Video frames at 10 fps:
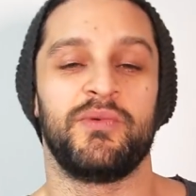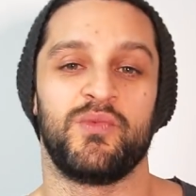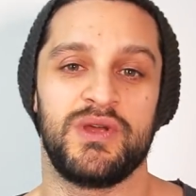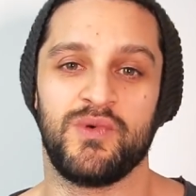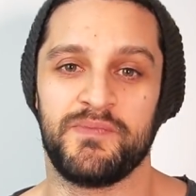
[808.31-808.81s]
Call me
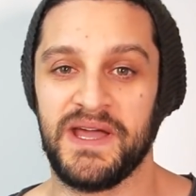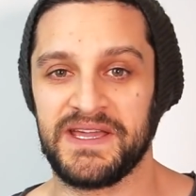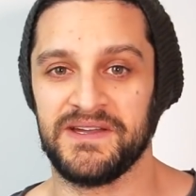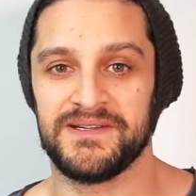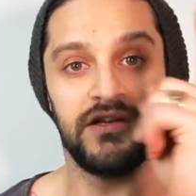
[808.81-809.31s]
Woody
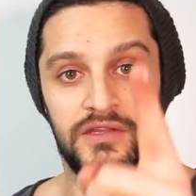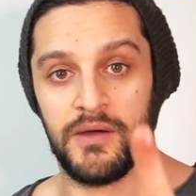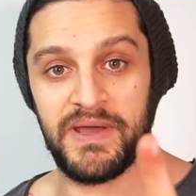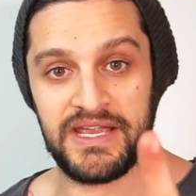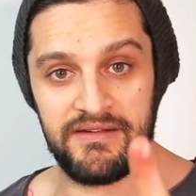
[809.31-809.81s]
Woodpecker.
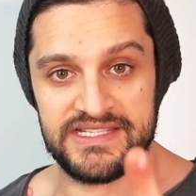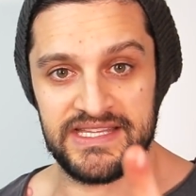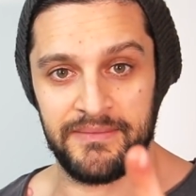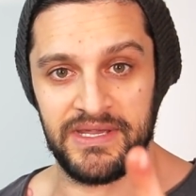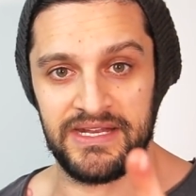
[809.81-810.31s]
Not pecker as in
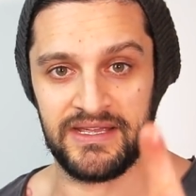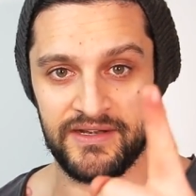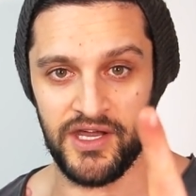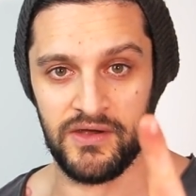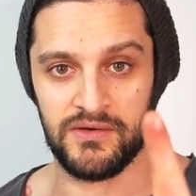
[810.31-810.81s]
that meaning,
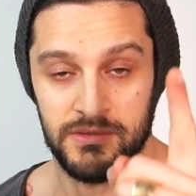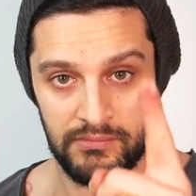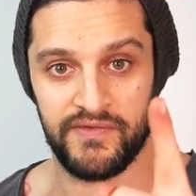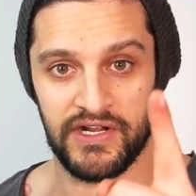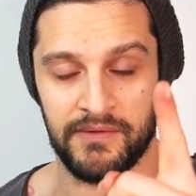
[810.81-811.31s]
no.
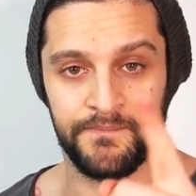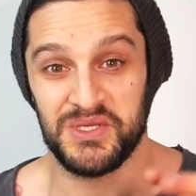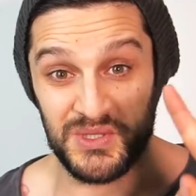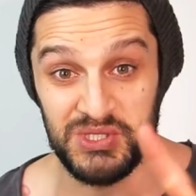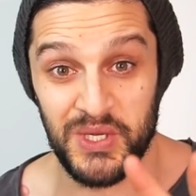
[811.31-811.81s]
Moving on.
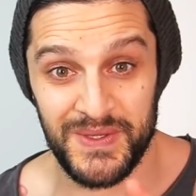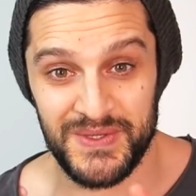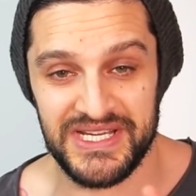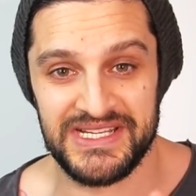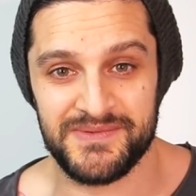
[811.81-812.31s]
So two new
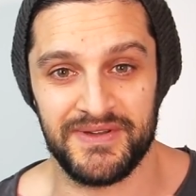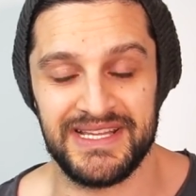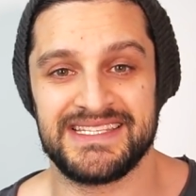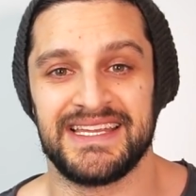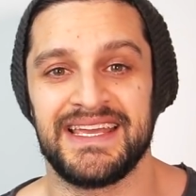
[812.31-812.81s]
jeans we're
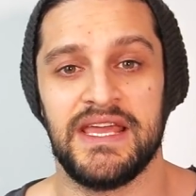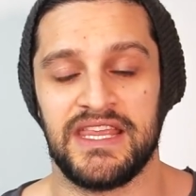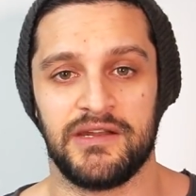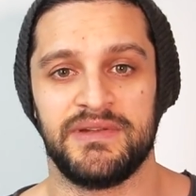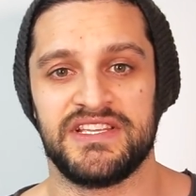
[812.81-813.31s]
releasing.
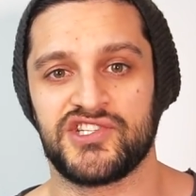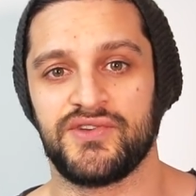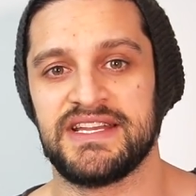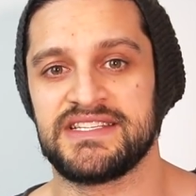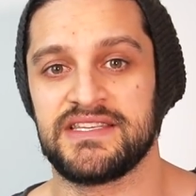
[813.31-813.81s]
They're going to be
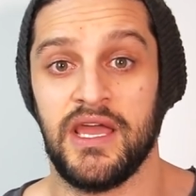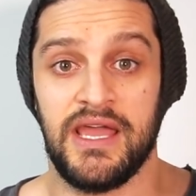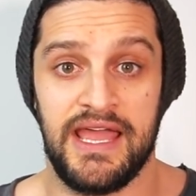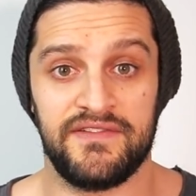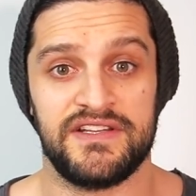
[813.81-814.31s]
distressed,
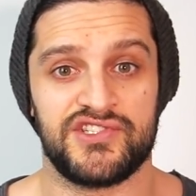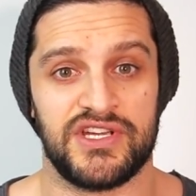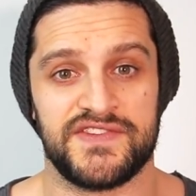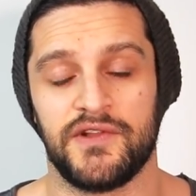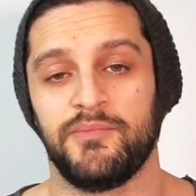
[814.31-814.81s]
heavily
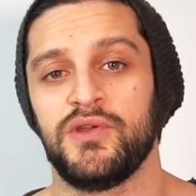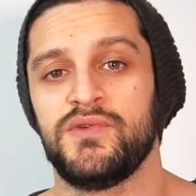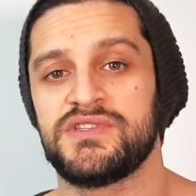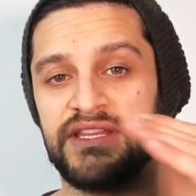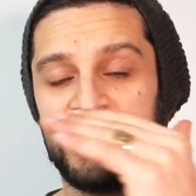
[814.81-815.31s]
distressed for the
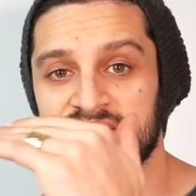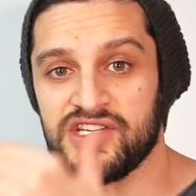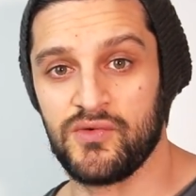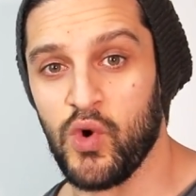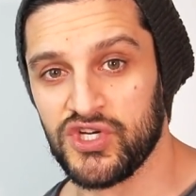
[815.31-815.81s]
blues, and then there's
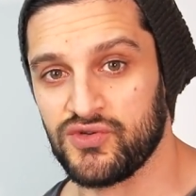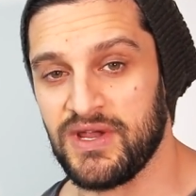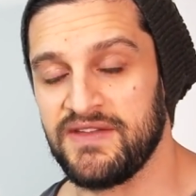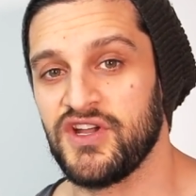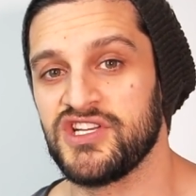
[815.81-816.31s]
a washed
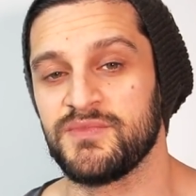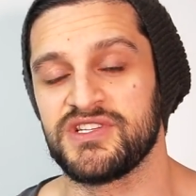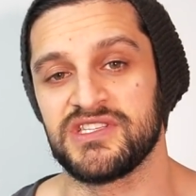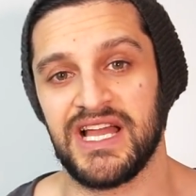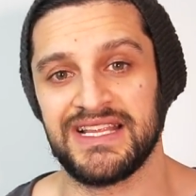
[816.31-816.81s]
grey version
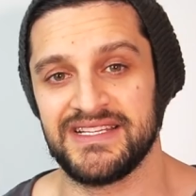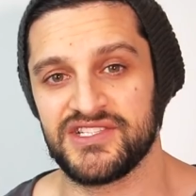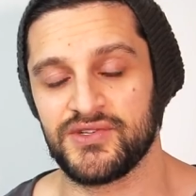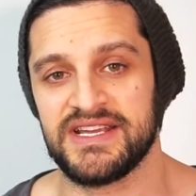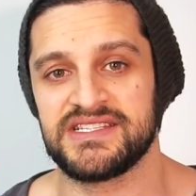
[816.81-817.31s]
which is lightly
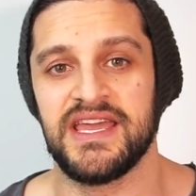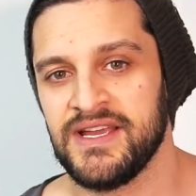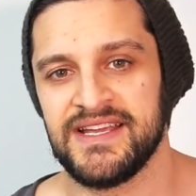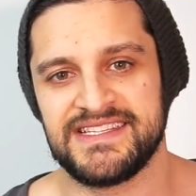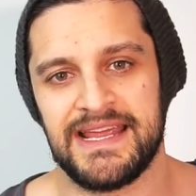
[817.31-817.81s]
distressed.
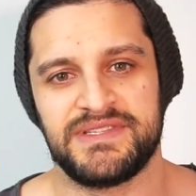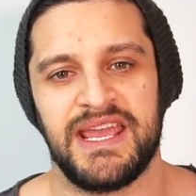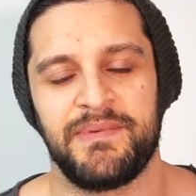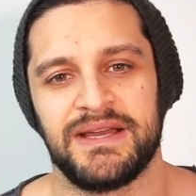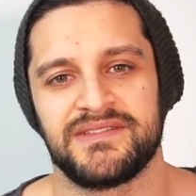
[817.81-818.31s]
Same
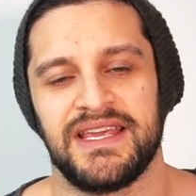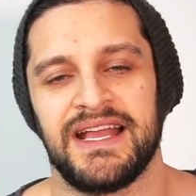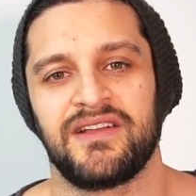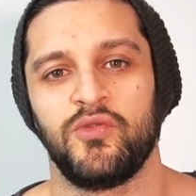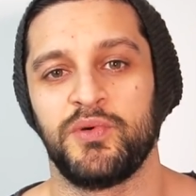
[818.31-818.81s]
taper down to the
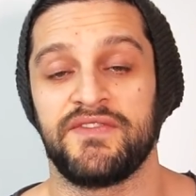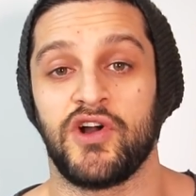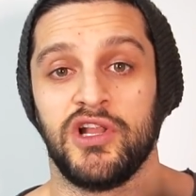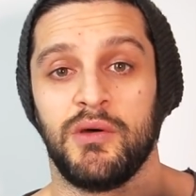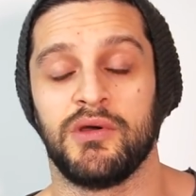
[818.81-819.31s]
ankle, but they've
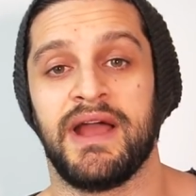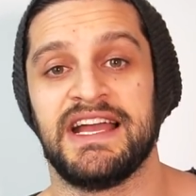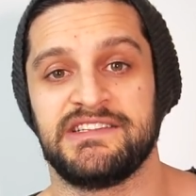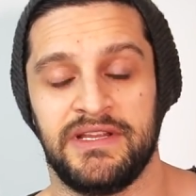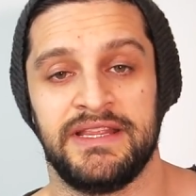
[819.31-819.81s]
got a lower
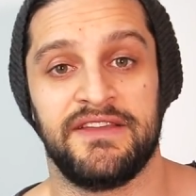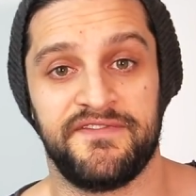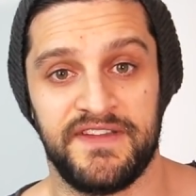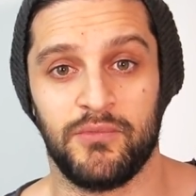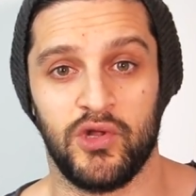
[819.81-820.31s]
rise, meaning they
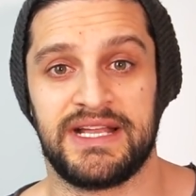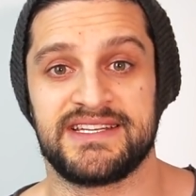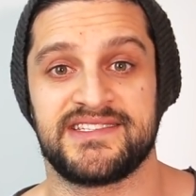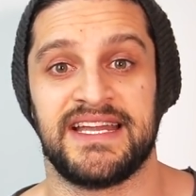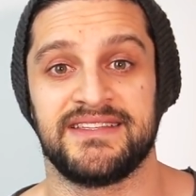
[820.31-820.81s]
fit more like
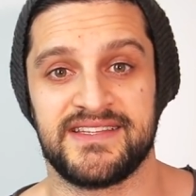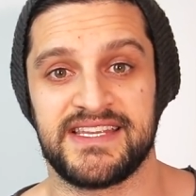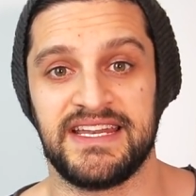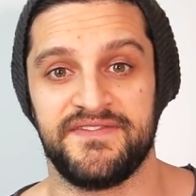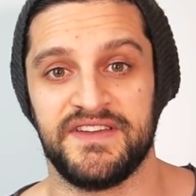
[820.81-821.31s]
a standard
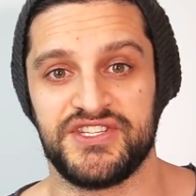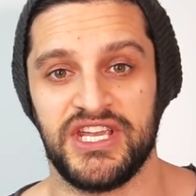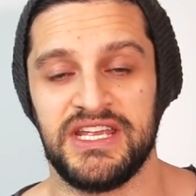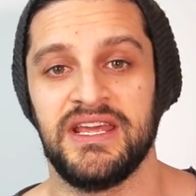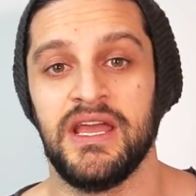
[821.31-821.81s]
skinny fit
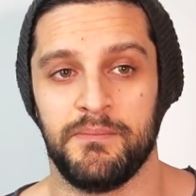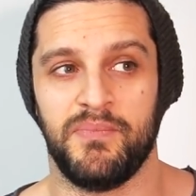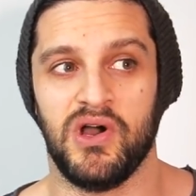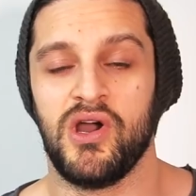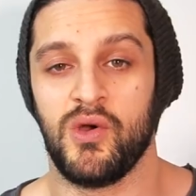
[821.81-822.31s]
jean,
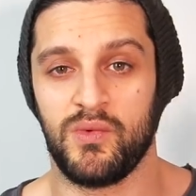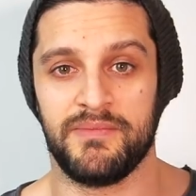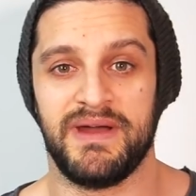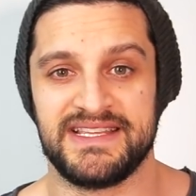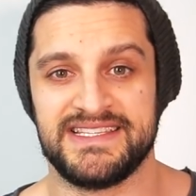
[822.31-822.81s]
but with
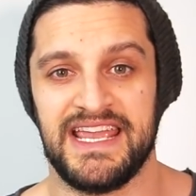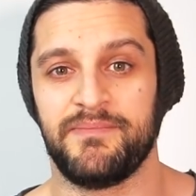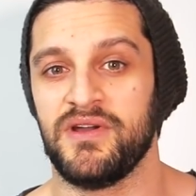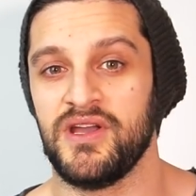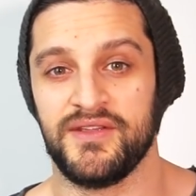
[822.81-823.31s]
a better
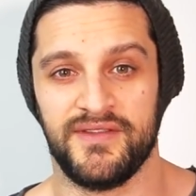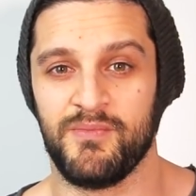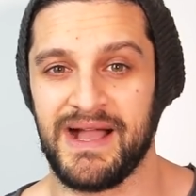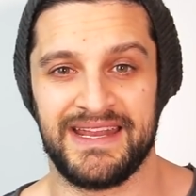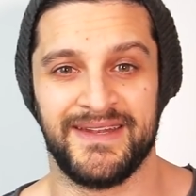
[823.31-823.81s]
taper, no
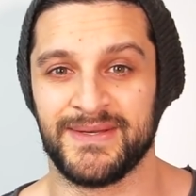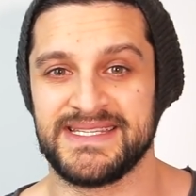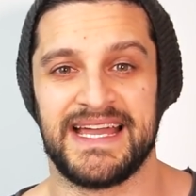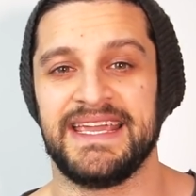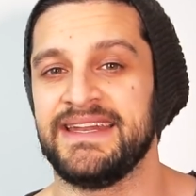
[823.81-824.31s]
bagging, no
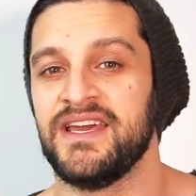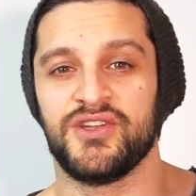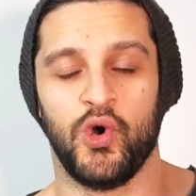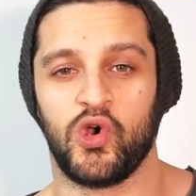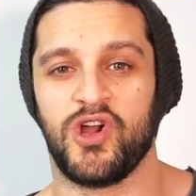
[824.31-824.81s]
sagging,
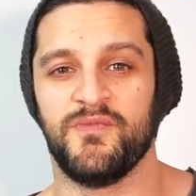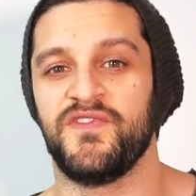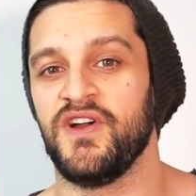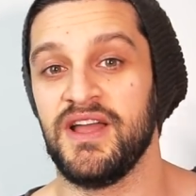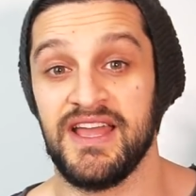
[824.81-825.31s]
all
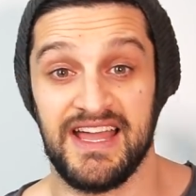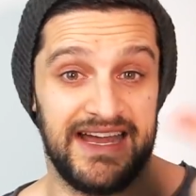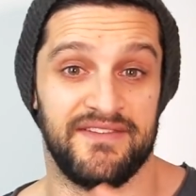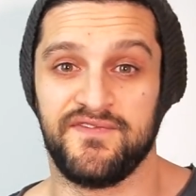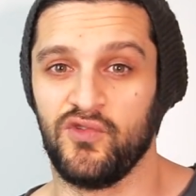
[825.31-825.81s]
comfort,
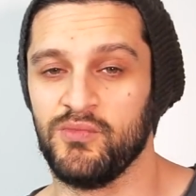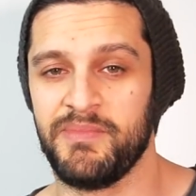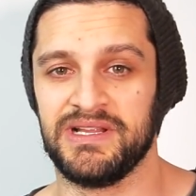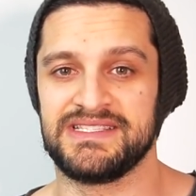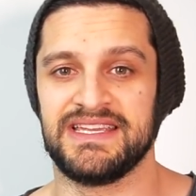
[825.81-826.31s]
and full
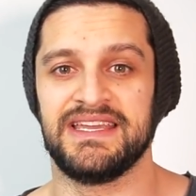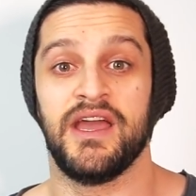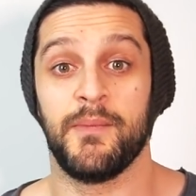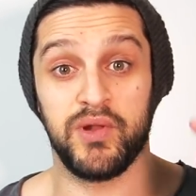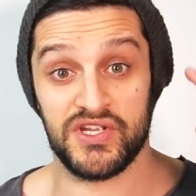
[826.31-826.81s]
mobility.
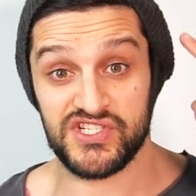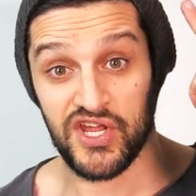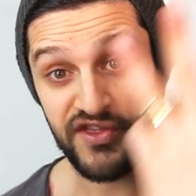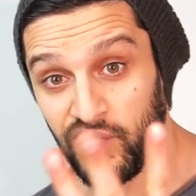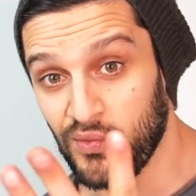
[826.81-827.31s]
Plus
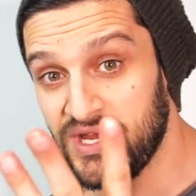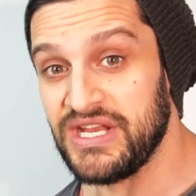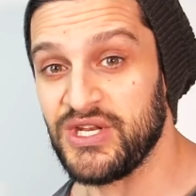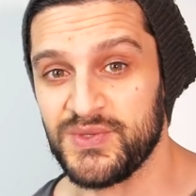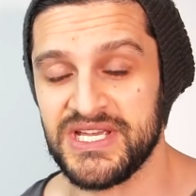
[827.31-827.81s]

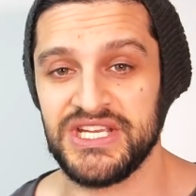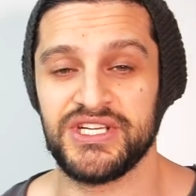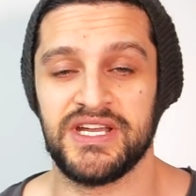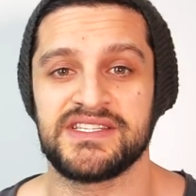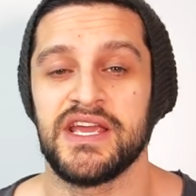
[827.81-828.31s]
three new
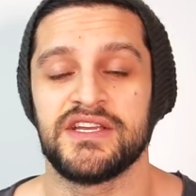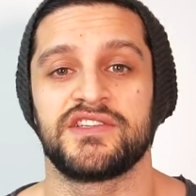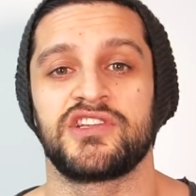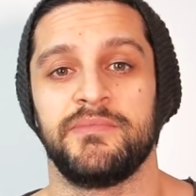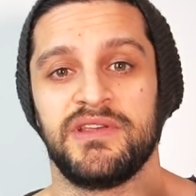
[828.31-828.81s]
t-shirts. So
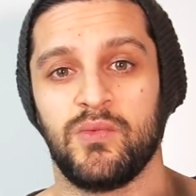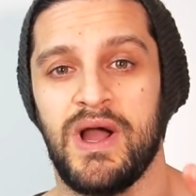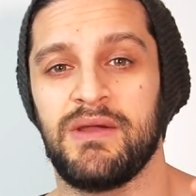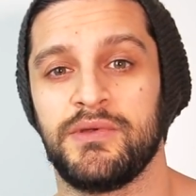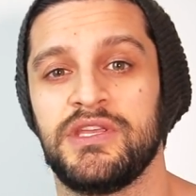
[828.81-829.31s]
there's gonna be the
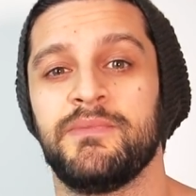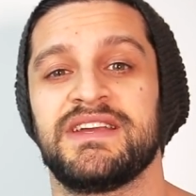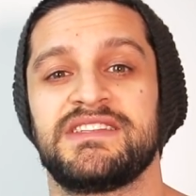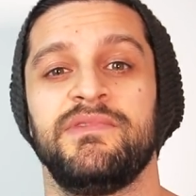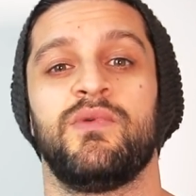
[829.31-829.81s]
white one you
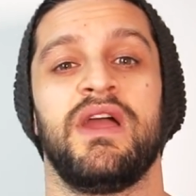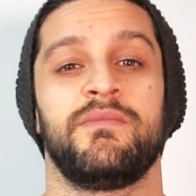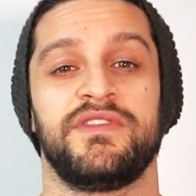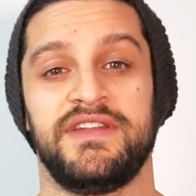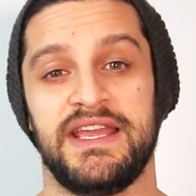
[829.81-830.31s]
might see me
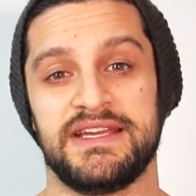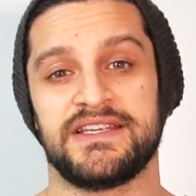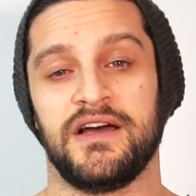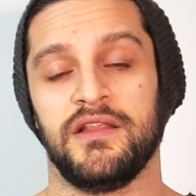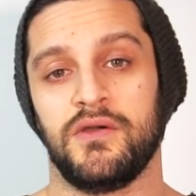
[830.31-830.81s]
wearing with the
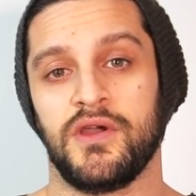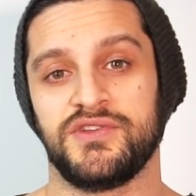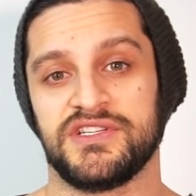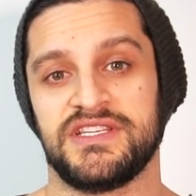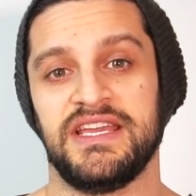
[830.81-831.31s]
DSR logo
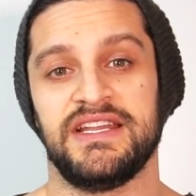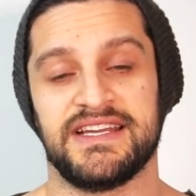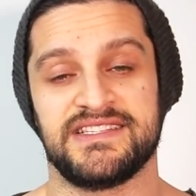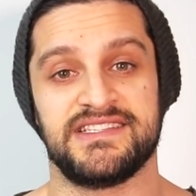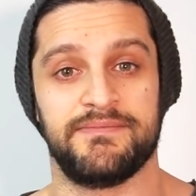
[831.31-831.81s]
just here,
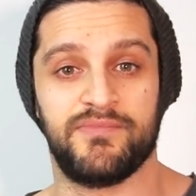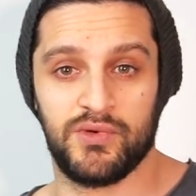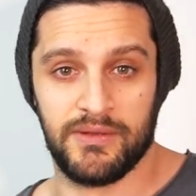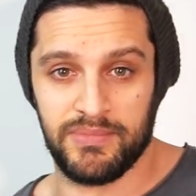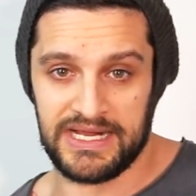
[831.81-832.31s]
nice and simple
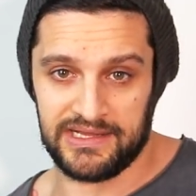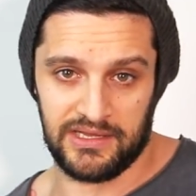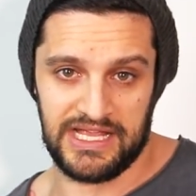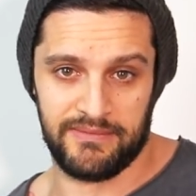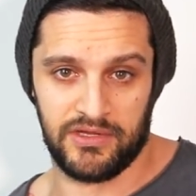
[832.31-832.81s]
with a black
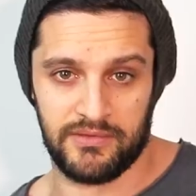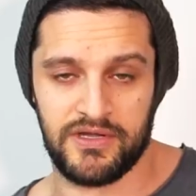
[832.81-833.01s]
little label on the